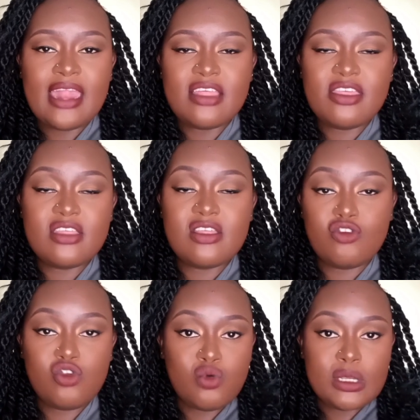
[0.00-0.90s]
anything
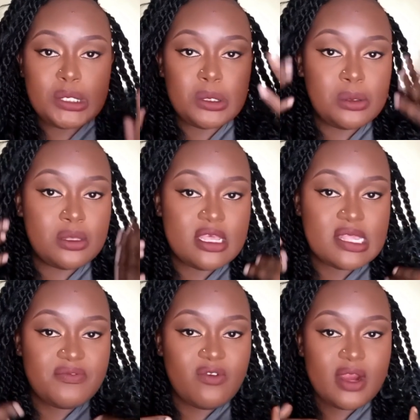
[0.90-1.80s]
that you wish to do
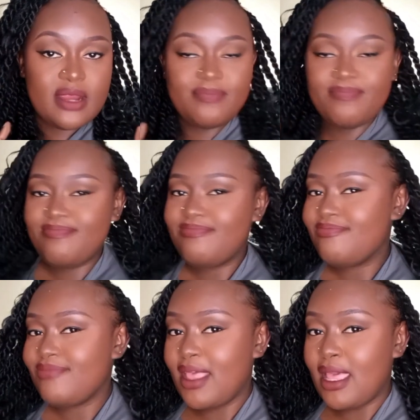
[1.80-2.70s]
this for.
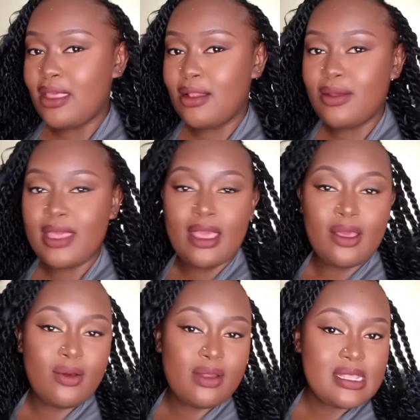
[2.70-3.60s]
You're
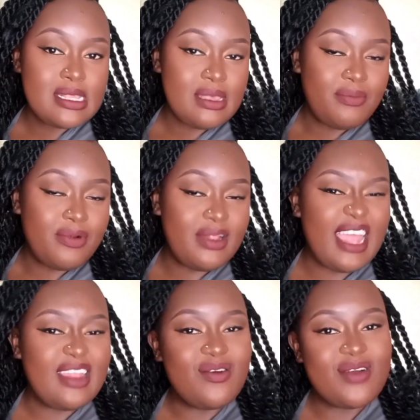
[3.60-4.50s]
looking good, simple,
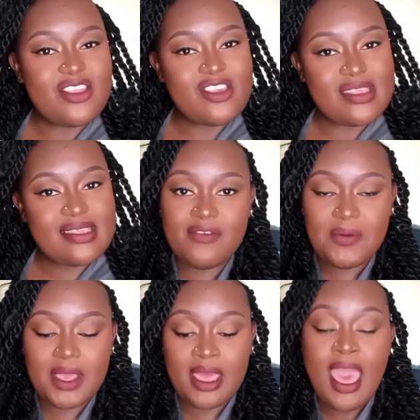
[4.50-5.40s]
and gorgeous
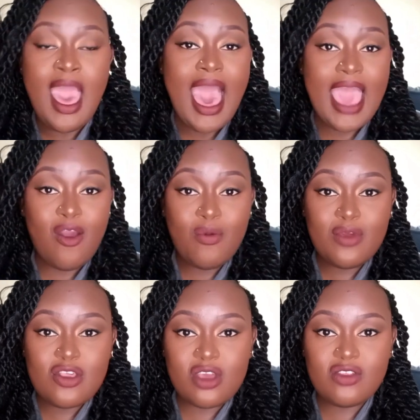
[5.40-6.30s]
everywhere. I
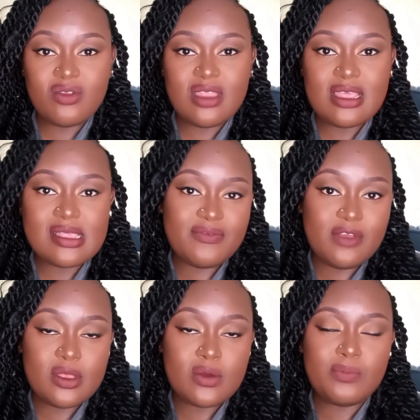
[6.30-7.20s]
hope you enjoyed today's
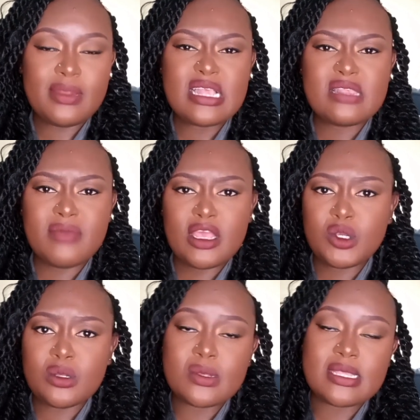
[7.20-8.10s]
video. Please
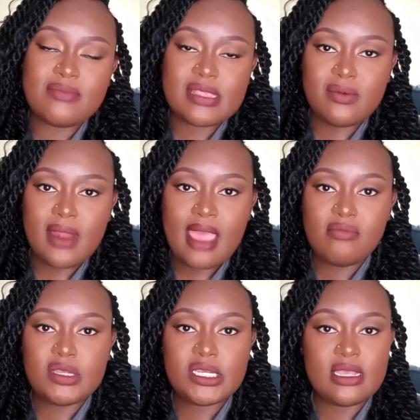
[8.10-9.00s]
make sure to
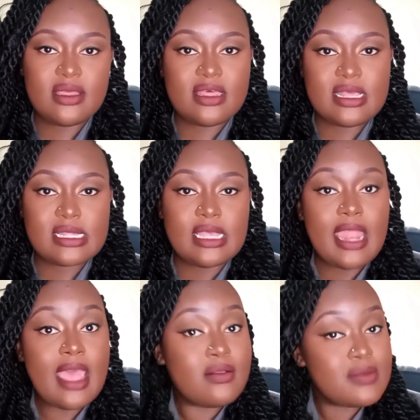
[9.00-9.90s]
subscribe, share this.
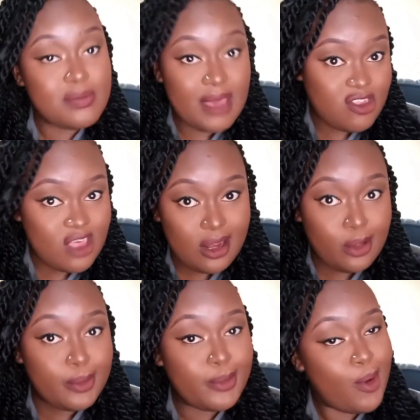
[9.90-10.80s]
It helps my
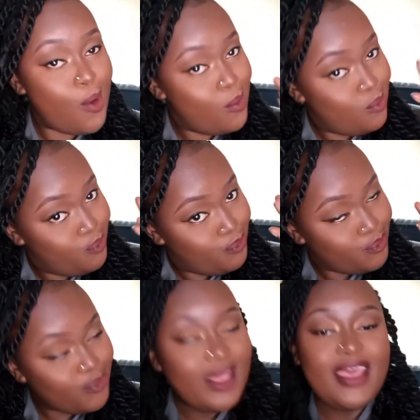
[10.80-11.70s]
channel grow.
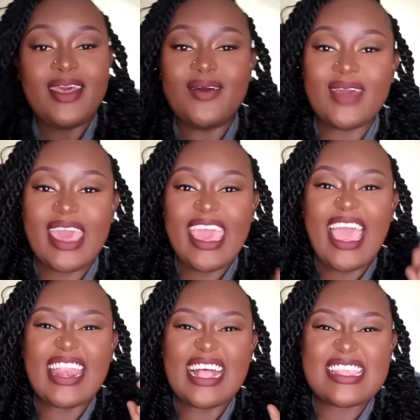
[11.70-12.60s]

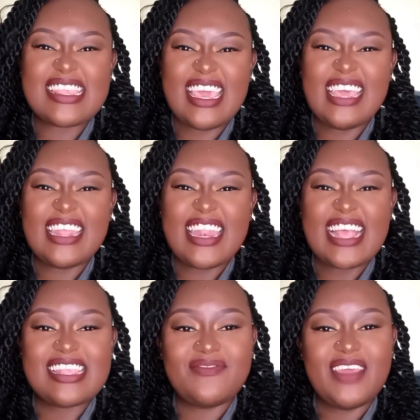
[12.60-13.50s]
Okay, and I'll see you in the
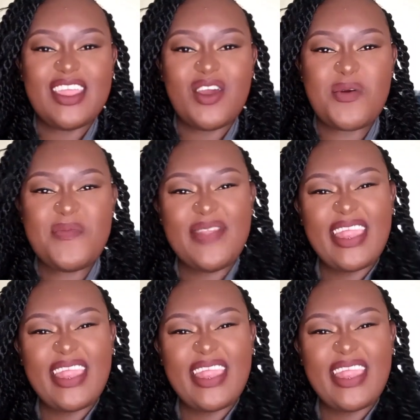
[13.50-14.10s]
next video.